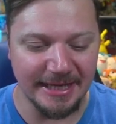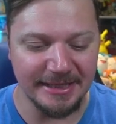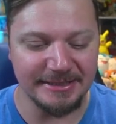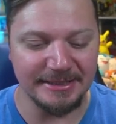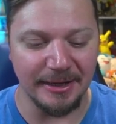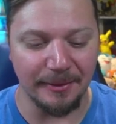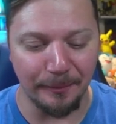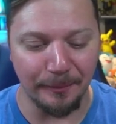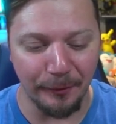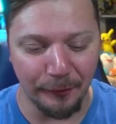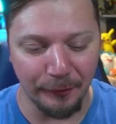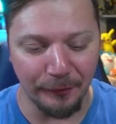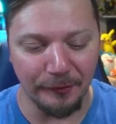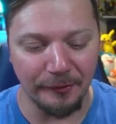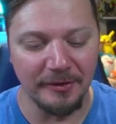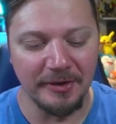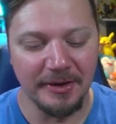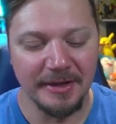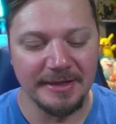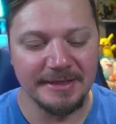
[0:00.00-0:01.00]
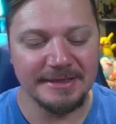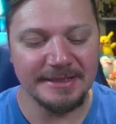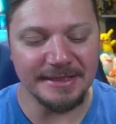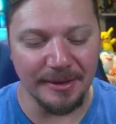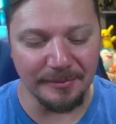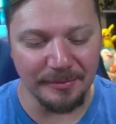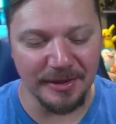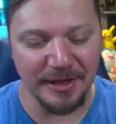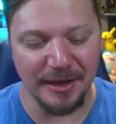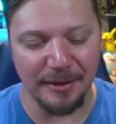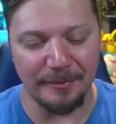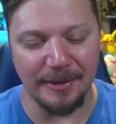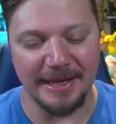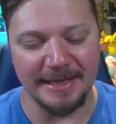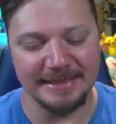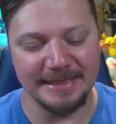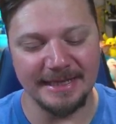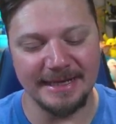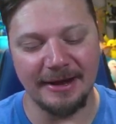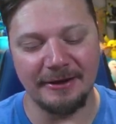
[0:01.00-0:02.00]
to pull something
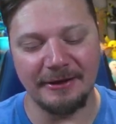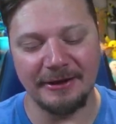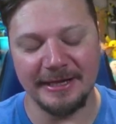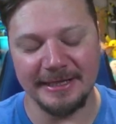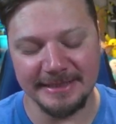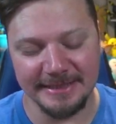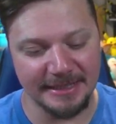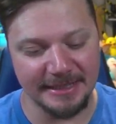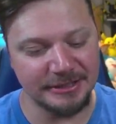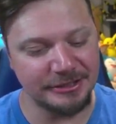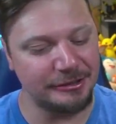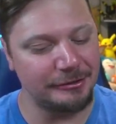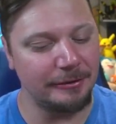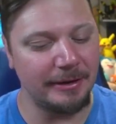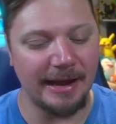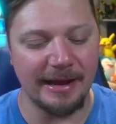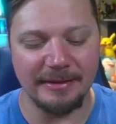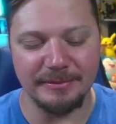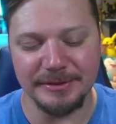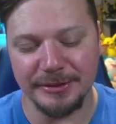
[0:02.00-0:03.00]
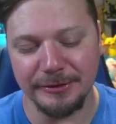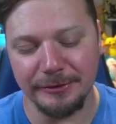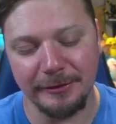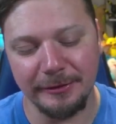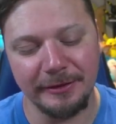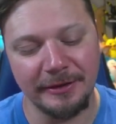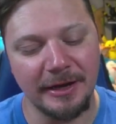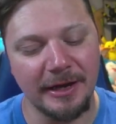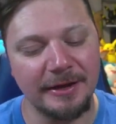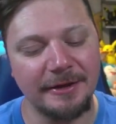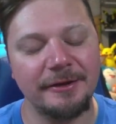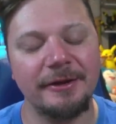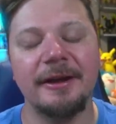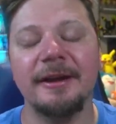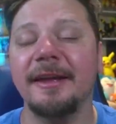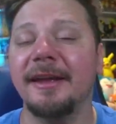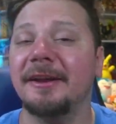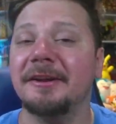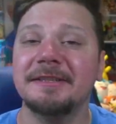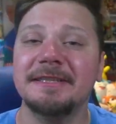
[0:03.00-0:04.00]
amazing. Now, is that true? Absolutely not. You're not
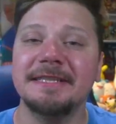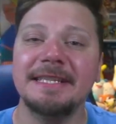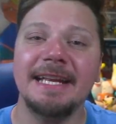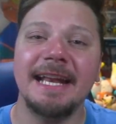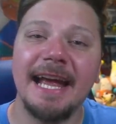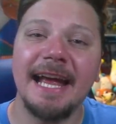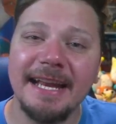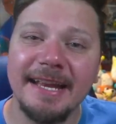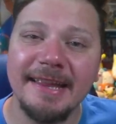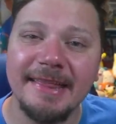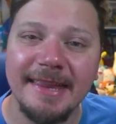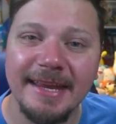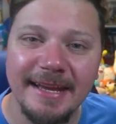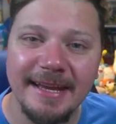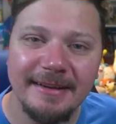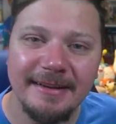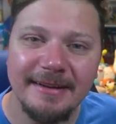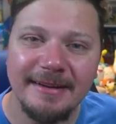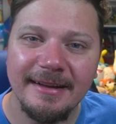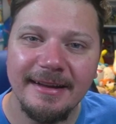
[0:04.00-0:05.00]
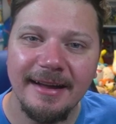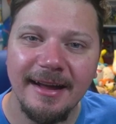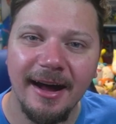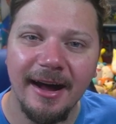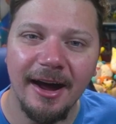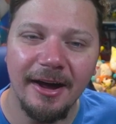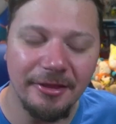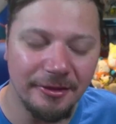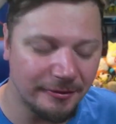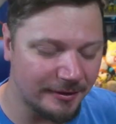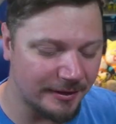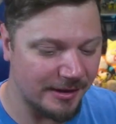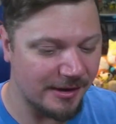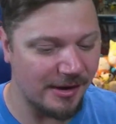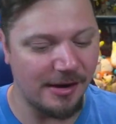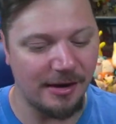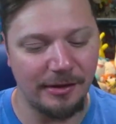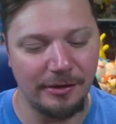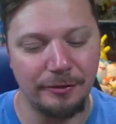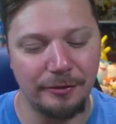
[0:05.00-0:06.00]
guaranteed anything other than a
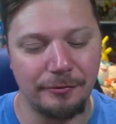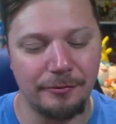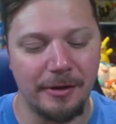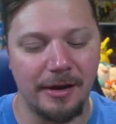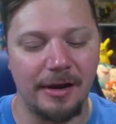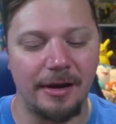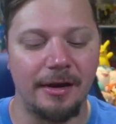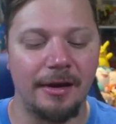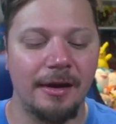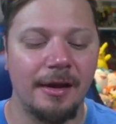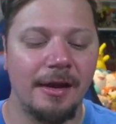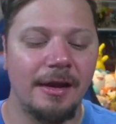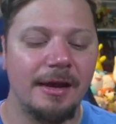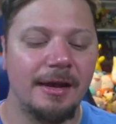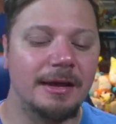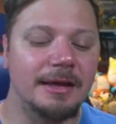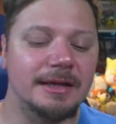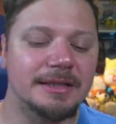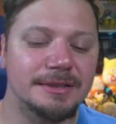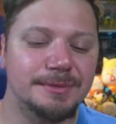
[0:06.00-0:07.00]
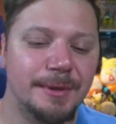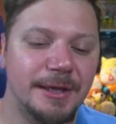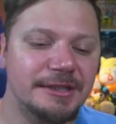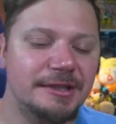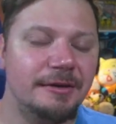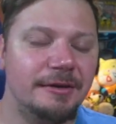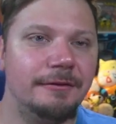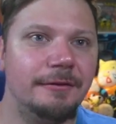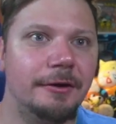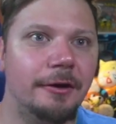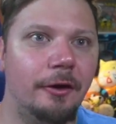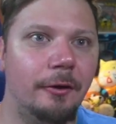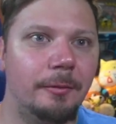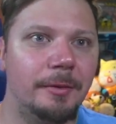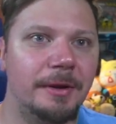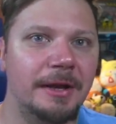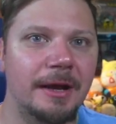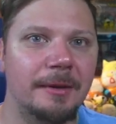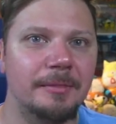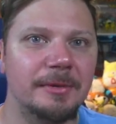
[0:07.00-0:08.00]
holo rare, especially if you're
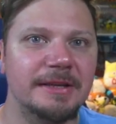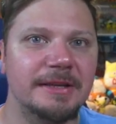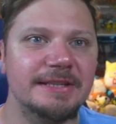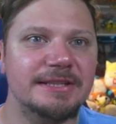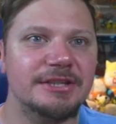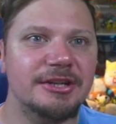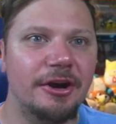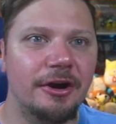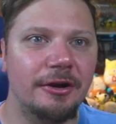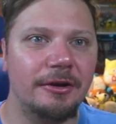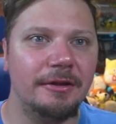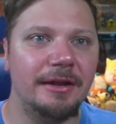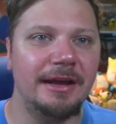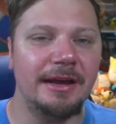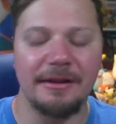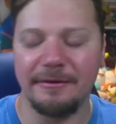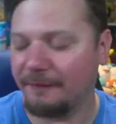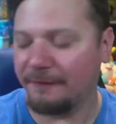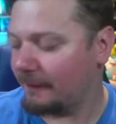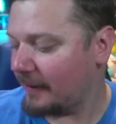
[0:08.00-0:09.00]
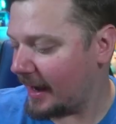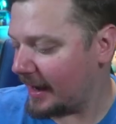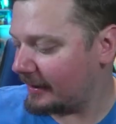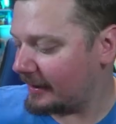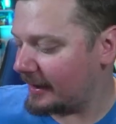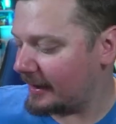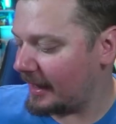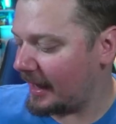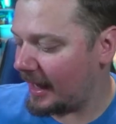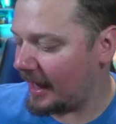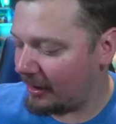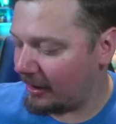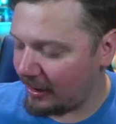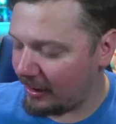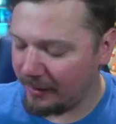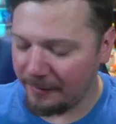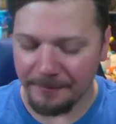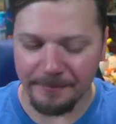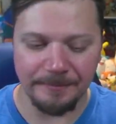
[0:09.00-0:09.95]
opening up the Scarlet and Violet era.